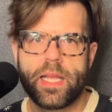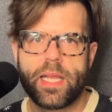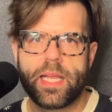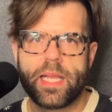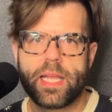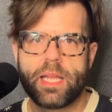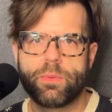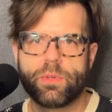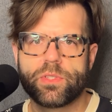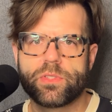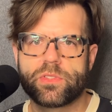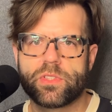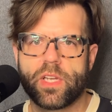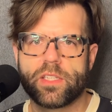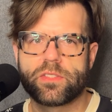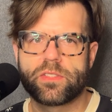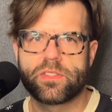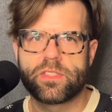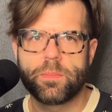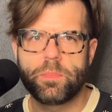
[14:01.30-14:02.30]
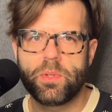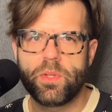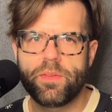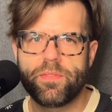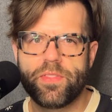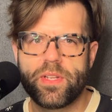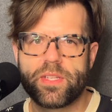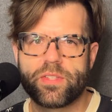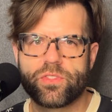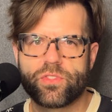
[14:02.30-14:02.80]
He was a symbol of
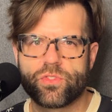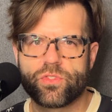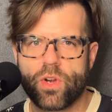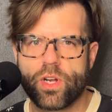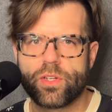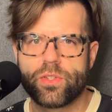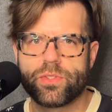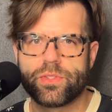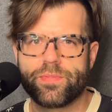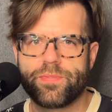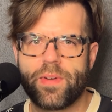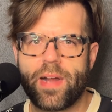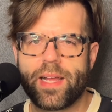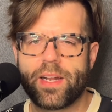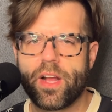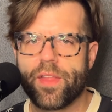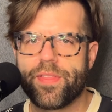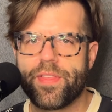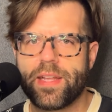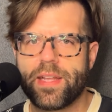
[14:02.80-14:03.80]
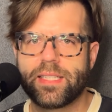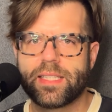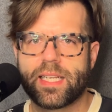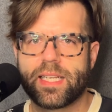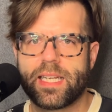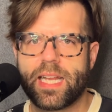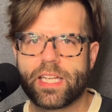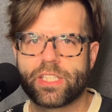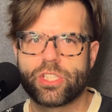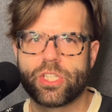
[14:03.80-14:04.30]
the struggle to find authentic
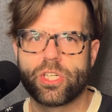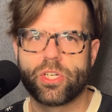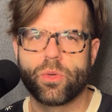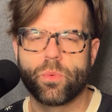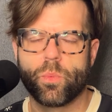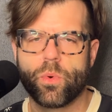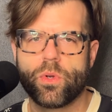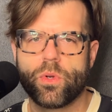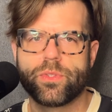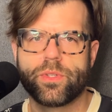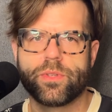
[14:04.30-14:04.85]
connection in a world of